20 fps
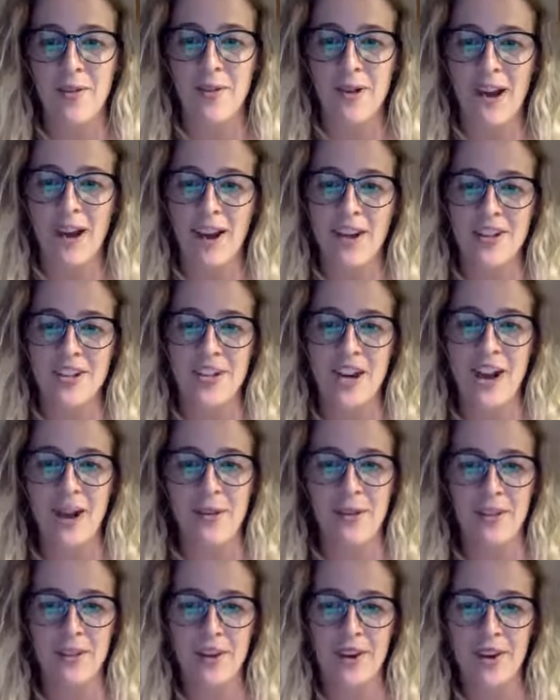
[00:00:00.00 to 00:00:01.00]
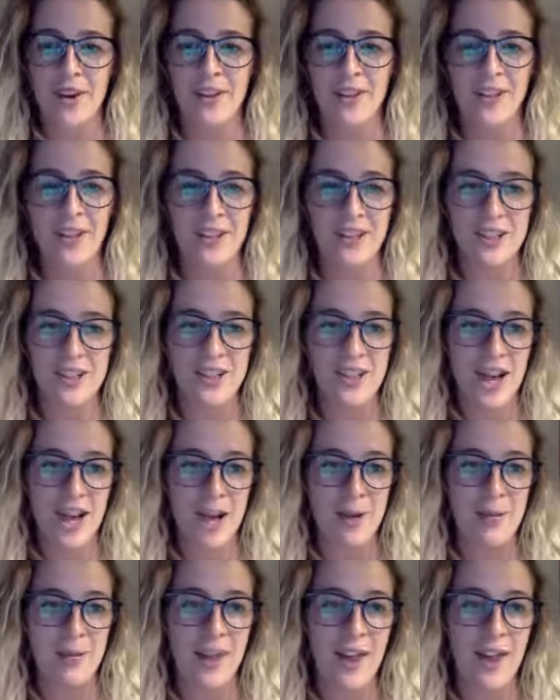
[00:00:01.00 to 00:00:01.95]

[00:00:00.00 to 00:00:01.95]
right on track with our lunchtime